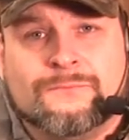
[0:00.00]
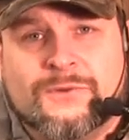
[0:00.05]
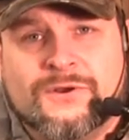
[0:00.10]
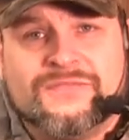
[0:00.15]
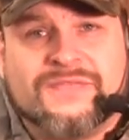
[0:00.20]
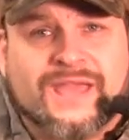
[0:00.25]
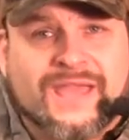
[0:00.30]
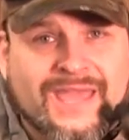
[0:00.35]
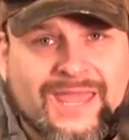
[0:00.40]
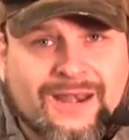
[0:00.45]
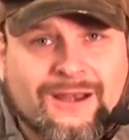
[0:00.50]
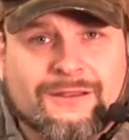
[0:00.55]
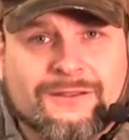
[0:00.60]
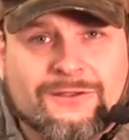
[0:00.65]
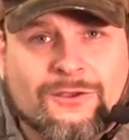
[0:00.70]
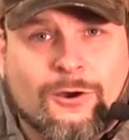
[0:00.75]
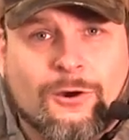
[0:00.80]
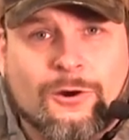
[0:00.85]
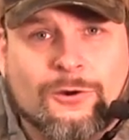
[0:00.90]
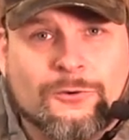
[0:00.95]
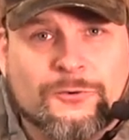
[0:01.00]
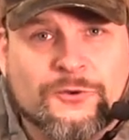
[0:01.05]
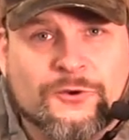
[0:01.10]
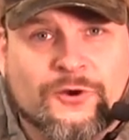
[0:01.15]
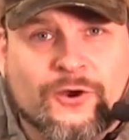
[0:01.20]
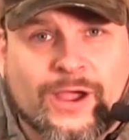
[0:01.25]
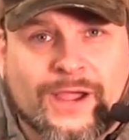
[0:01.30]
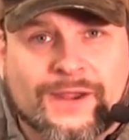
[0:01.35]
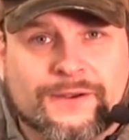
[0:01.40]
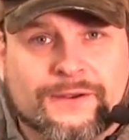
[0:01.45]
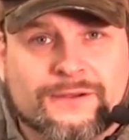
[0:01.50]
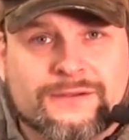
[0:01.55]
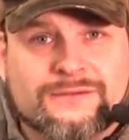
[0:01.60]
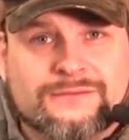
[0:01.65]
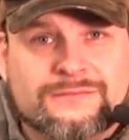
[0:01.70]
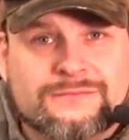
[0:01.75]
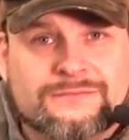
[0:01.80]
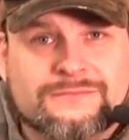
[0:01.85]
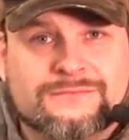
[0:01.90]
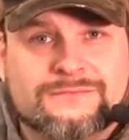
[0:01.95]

put the handle and guard on your grinder.